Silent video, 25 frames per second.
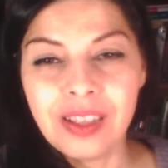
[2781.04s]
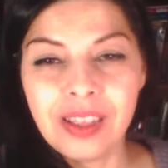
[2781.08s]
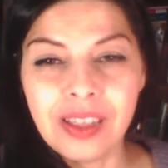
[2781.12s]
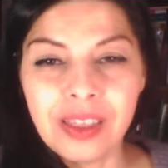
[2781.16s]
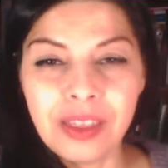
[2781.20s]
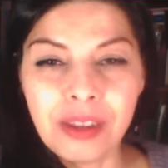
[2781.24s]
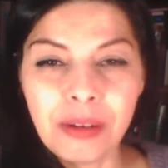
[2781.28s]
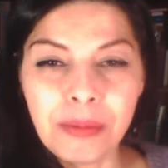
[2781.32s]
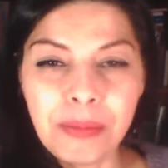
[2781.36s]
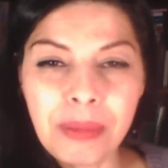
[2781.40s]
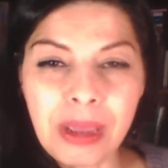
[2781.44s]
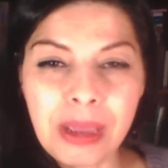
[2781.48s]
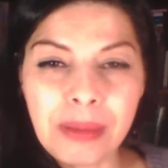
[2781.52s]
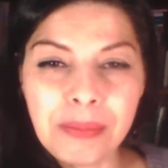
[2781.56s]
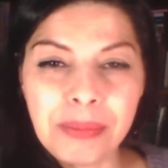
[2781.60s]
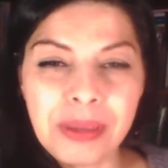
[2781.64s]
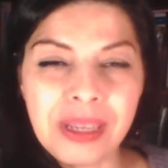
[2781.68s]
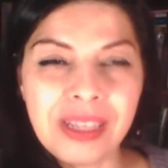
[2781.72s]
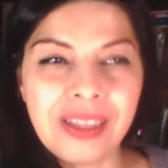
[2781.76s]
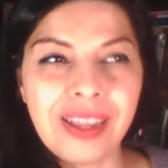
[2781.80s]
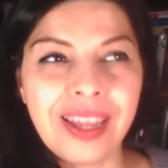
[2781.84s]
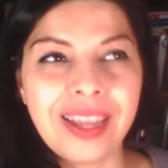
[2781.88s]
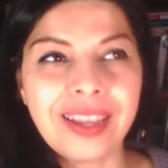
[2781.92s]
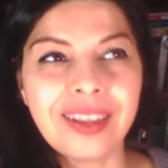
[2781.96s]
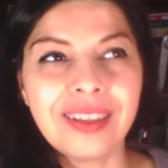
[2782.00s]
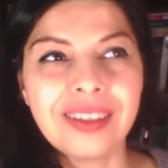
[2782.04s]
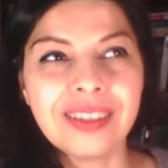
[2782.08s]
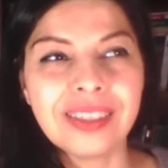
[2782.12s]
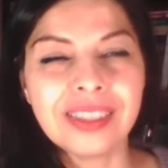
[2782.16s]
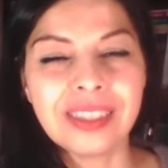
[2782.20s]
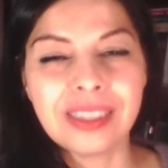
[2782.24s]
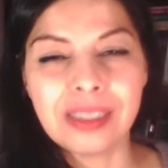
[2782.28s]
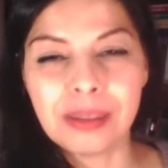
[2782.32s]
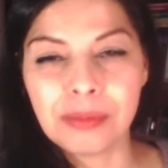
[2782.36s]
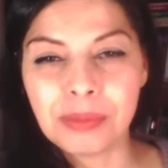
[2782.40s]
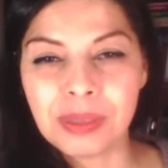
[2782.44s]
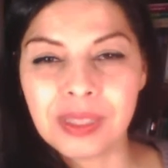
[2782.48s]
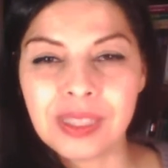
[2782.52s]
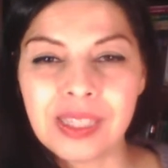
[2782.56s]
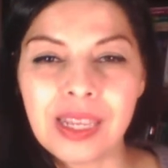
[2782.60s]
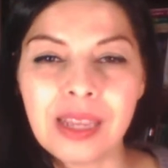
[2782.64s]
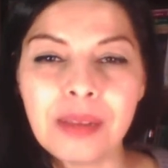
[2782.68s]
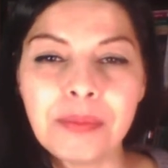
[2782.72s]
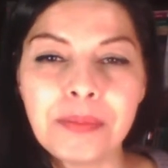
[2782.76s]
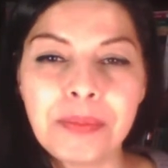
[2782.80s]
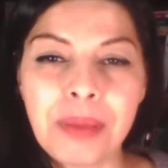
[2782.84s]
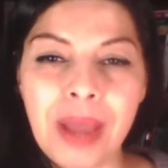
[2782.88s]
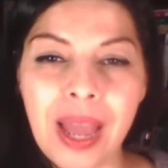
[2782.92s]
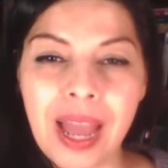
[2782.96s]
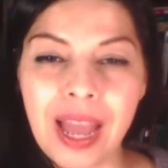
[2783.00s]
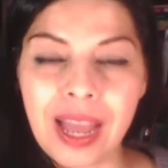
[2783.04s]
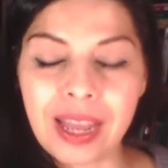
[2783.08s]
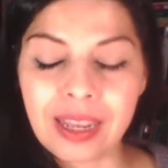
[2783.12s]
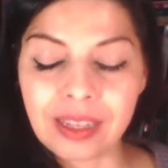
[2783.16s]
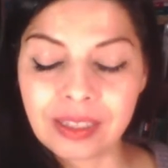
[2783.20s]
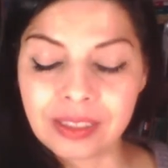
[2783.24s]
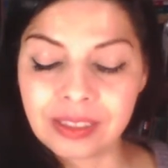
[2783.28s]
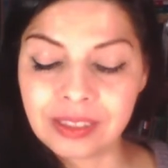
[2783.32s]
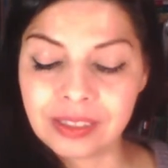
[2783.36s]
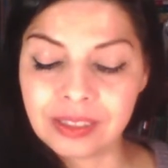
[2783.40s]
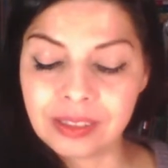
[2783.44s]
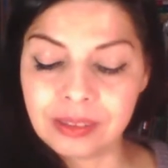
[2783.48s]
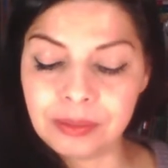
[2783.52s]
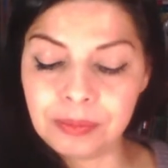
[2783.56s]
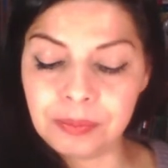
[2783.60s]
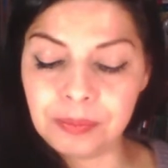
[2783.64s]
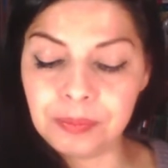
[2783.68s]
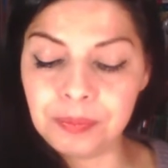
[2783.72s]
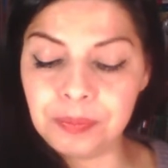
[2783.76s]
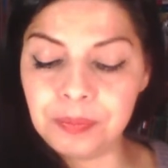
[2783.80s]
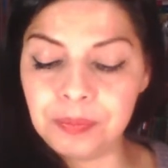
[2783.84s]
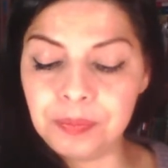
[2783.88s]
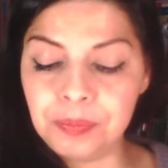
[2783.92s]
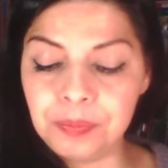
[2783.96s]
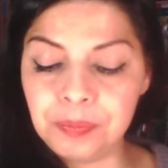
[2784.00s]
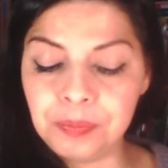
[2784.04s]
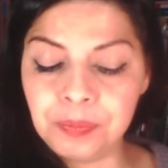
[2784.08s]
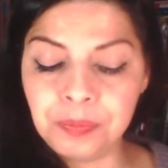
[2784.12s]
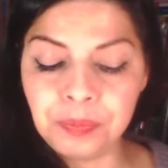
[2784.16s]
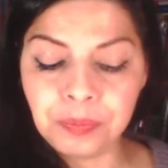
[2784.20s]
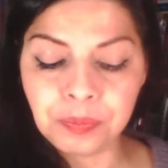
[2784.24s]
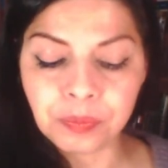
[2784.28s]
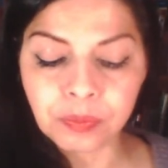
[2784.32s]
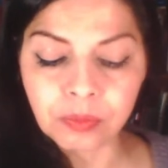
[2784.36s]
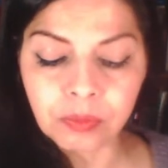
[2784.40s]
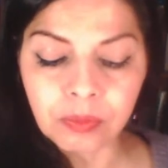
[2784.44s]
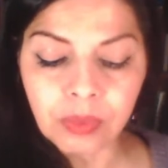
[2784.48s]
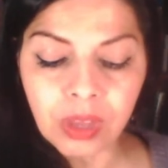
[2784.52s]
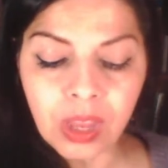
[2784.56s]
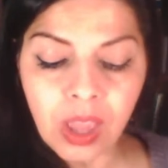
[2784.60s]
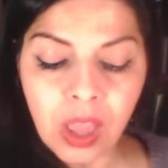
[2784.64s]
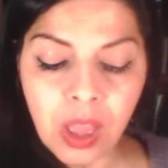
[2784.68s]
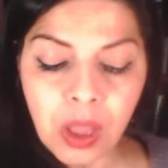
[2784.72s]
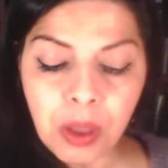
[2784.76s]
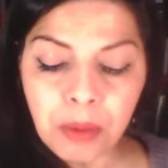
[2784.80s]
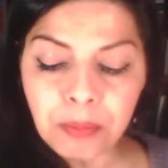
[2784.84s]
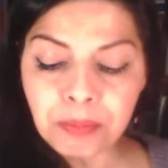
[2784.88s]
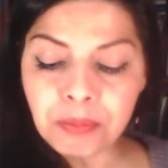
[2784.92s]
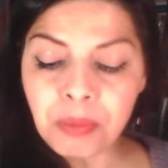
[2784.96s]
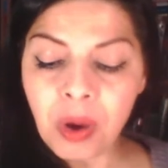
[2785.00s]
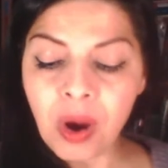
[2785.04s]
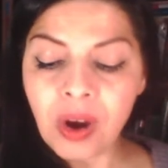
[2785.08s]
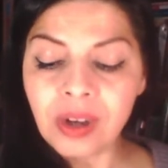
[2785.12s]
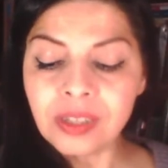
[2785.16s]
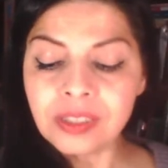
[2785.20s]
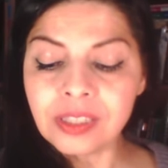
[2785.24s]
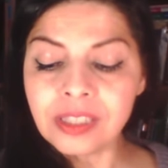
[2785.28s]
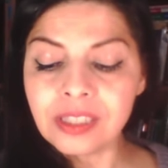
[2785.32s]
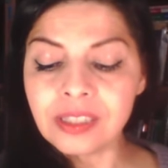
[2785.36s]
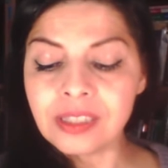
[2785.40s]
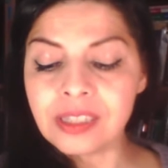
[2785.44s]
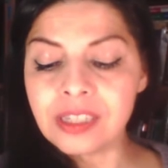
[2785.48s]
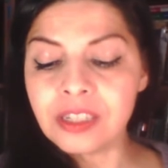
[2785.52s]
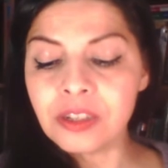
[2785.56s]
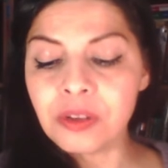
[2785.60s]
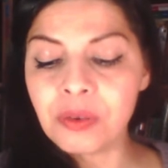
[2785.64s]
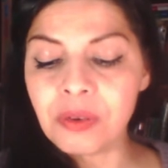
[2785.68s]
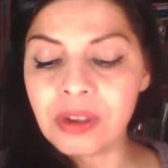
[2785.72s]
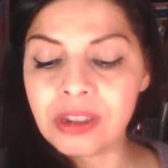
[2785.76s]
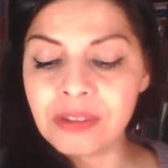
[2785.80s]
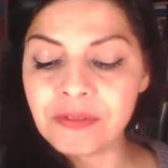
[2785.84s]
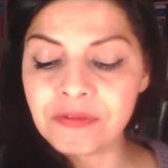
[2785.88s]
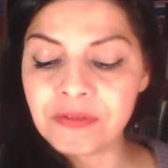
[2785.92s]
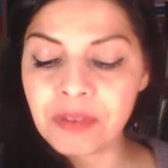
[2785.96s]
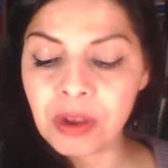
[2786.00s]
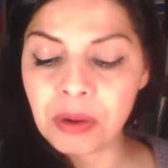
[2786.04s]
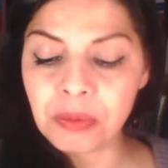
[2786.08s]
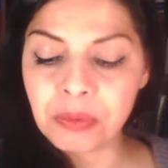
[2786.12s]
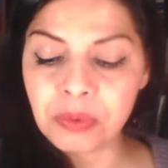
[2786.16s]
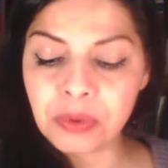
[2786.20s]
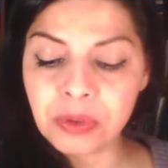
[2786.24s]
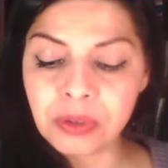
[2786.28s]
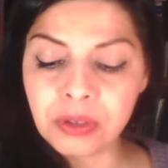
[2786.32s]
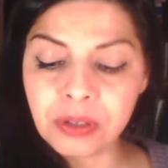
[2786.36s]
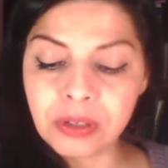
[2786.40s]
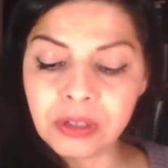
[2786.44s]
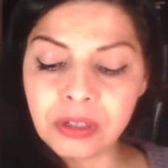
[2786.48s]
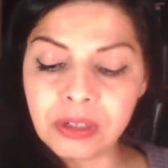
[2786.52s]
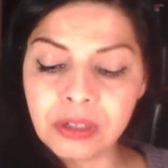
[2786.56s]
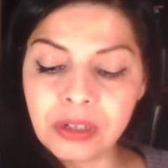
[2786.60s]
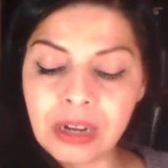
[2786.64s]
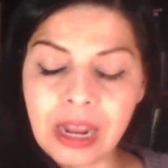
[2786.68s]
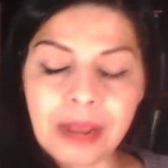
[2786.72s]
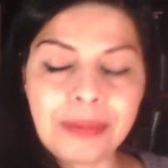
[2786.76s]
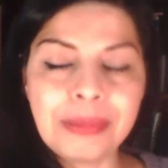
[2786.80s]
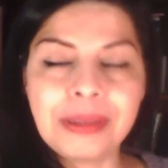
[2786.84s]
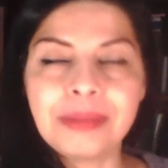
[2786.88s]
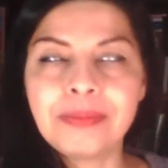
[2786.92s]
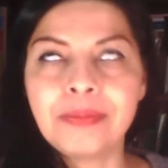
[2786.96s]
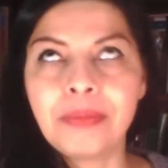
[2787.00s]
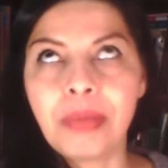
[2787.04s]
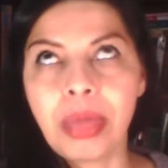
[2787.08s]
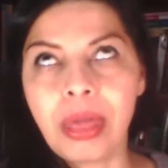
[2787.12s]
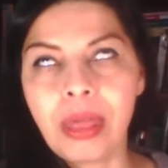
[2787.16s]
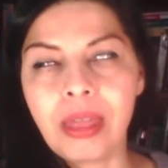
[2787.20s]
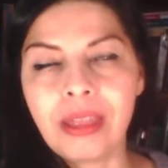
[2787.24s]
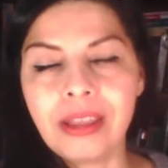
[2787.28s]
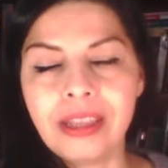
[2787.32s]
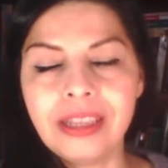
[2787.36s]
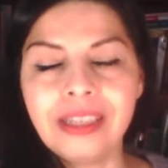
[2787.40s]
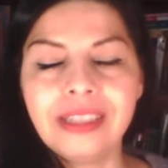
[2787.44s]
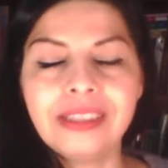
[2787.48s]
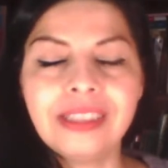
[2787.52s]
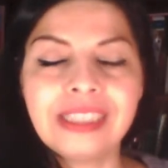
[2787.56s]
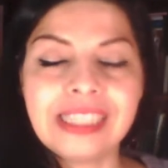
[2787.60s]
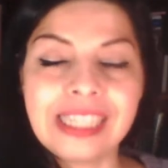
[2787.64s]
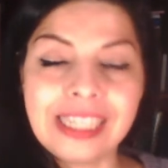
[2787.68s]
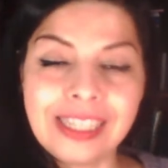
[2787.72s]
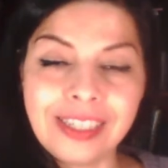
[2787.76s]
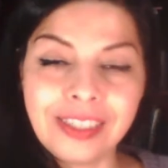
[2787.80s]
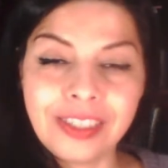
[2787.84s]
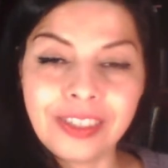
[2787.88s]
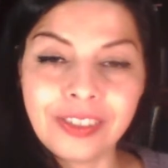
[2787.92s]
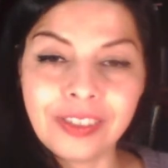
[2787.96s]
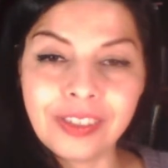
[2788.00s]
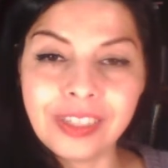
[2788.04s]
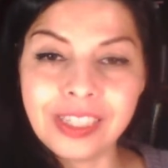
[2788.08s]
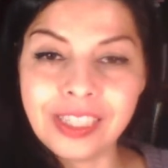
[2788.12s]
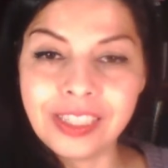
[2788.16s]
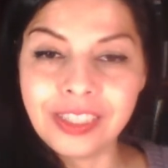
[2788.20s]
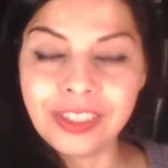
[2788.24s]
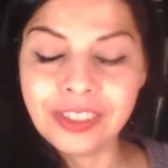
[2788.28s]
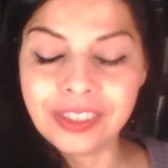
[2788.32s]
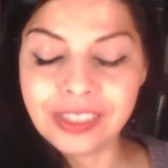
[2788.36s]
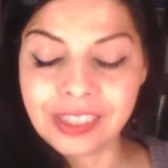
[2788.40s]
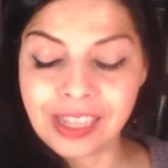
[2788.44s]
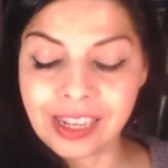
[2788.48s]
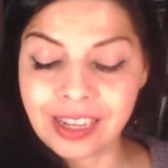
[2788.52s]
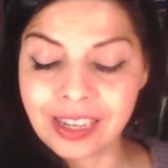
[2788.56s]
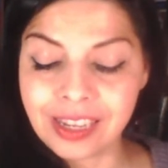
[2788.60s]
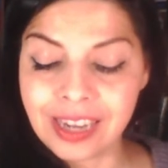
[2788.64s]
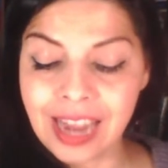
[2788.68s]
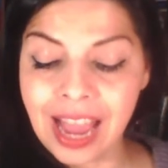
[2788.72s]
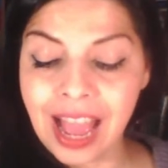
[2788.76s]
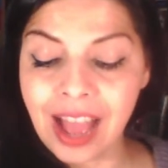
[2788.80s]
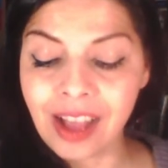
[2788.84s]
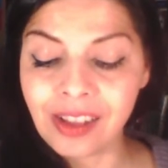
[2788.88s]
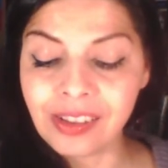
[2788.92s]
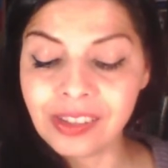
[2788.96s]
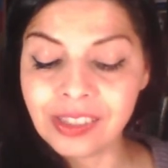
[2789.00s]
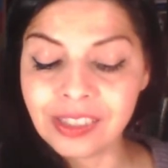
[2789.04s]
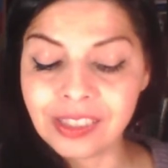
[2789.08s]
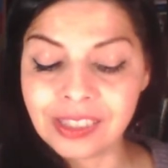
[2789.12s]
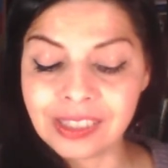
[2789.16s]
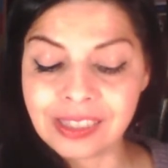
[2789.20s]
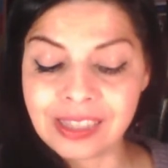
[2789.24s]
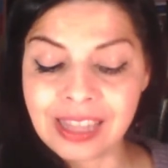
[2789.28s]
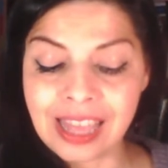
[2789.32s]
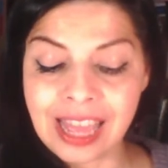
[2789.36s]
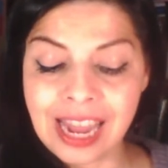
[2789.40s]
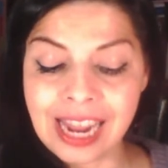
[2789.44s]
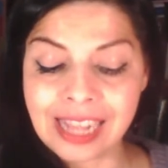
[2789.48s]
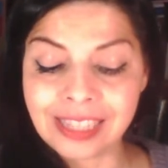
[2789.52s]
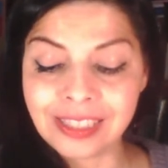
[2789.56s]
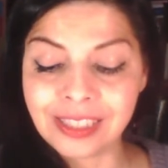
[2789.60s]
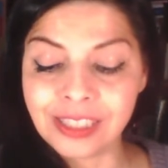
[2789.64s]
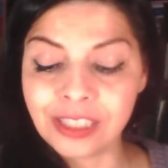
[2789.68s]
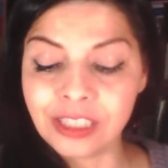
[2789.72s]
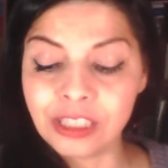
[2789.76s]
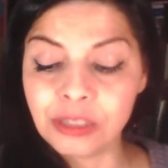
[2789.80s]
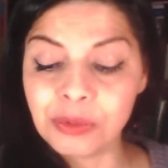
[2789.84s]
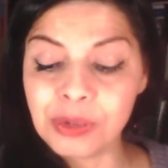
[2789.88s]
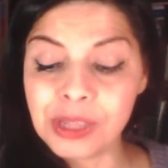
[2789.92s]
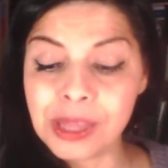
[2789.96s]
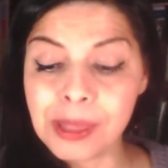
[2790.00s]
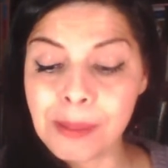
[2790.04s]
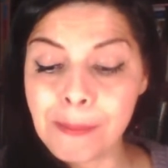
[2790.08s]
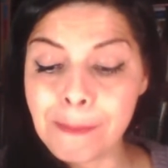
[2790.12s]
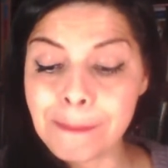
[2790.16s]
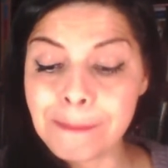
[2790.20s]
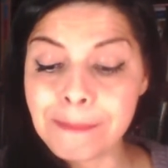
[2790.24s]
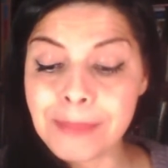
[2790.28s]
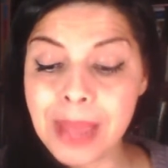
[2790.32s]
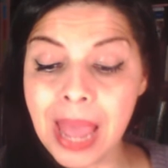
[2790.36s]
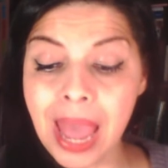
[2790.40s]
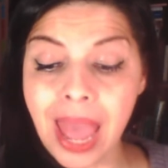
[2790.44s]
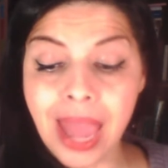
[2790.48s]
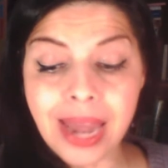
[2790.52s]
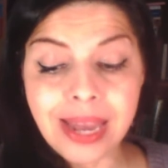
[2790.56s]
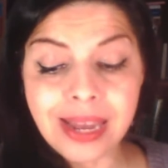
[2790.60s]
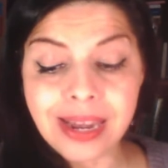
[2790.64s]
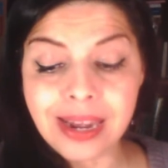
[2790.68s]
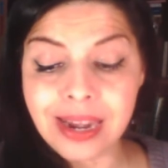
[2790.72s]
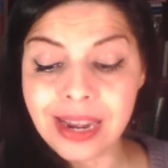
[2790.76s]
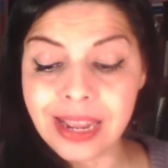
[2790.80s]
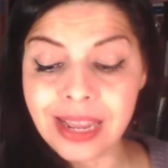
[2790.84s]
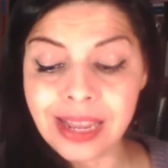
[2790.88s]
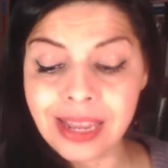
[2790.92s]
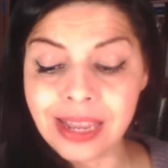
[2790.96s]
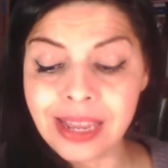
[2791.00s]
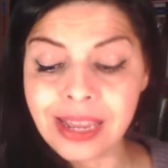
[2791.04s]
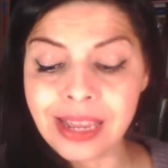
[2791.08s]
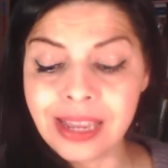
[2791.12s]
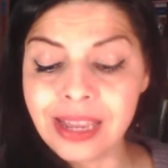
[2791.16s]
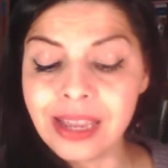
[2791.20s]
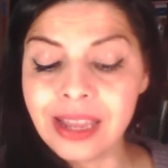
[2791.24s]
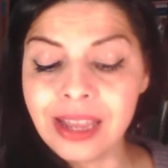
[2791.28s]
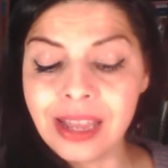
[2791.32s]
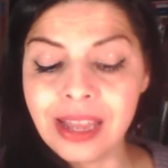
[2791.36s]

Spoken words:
there may be like some setbacks. Mars is then going forward, is entering your second house that has to do with money.